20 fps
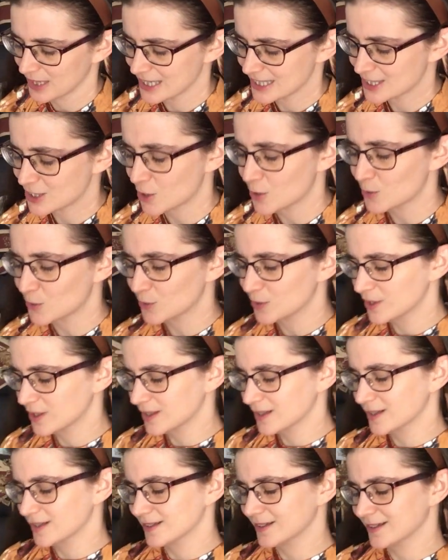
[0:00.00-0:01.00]
So
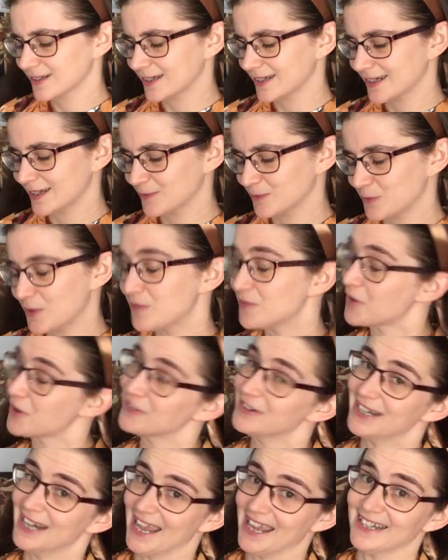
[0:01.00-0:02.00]
we're
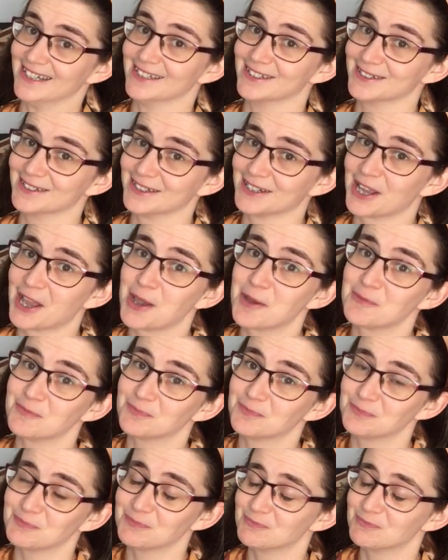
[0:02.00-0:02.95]
very late and I'm